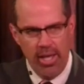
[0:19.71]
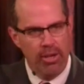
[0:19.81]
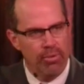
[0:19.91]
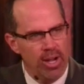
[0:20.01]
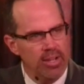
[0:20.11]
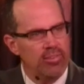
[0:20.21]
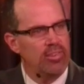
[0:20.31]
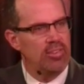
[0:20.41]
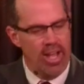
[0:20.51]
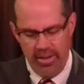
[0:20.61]
he writes
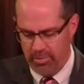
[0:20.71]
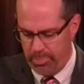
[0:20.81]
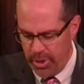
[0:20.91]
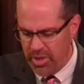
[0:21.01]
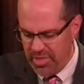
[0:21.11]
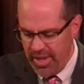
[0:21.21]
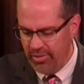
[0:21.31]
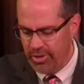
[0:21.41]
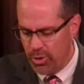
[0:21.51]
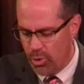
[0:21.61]
to Titus, put
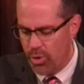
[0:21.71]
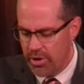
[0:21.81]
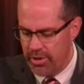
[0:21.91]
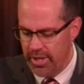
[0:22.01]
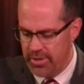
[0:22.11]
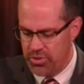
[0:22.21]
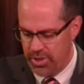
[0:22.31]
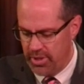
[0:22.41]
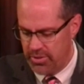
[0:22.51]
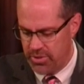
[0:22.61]
things in order in the
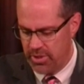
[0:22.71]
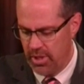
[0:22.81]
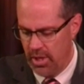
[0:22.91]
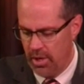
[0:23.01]
church.